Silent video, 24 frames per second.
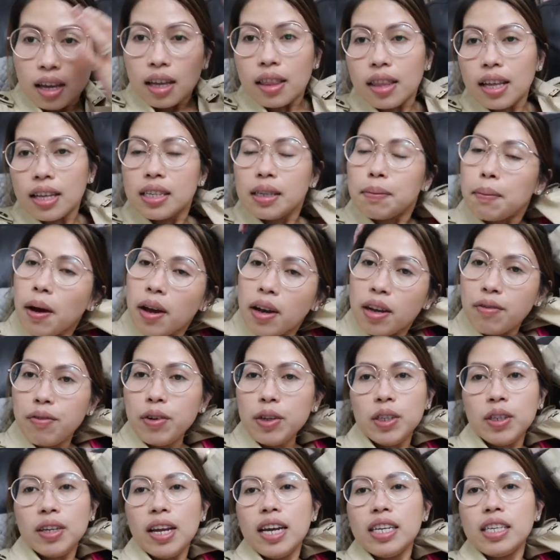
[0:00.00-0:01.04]
That's about it
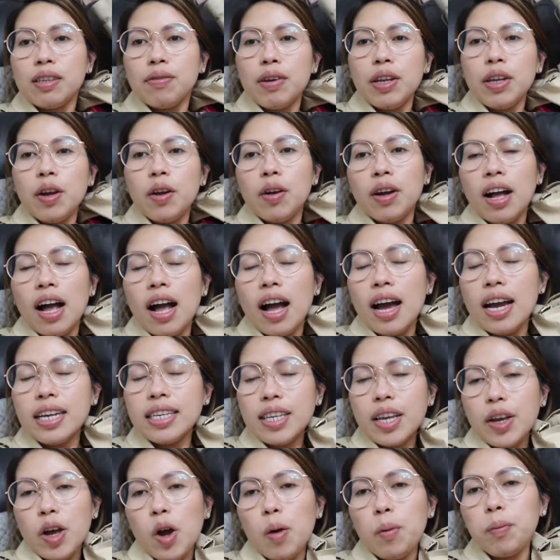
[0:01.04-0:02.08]
for today's video,
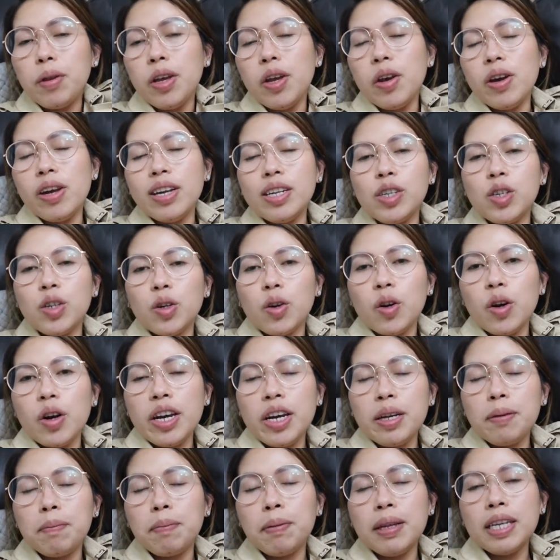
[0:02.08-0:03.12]
guys. I hope that you
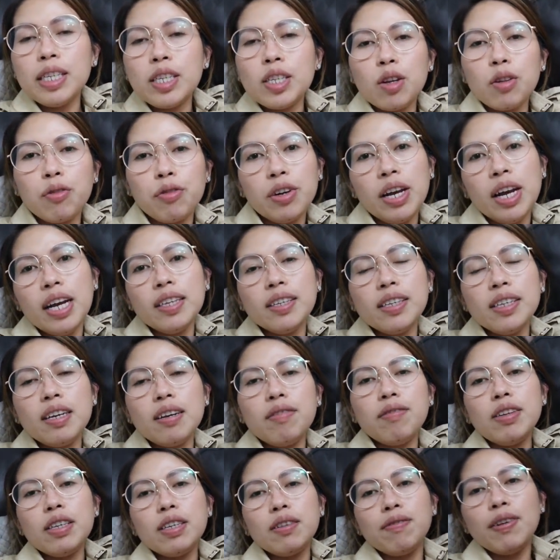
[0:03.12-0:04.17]
enjoyed. Please don't forget to
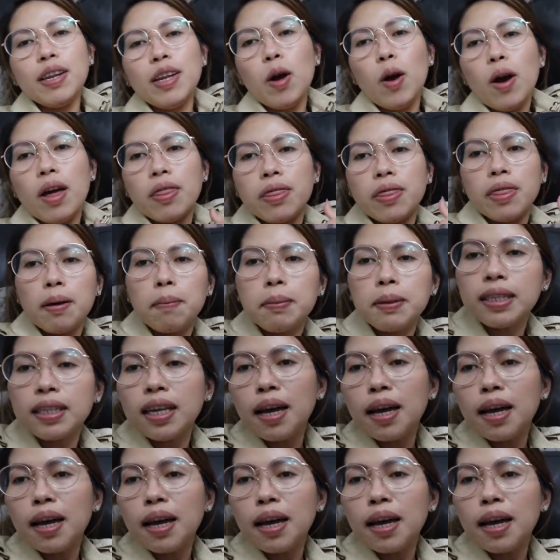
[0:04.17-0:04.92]
give this video a thumbs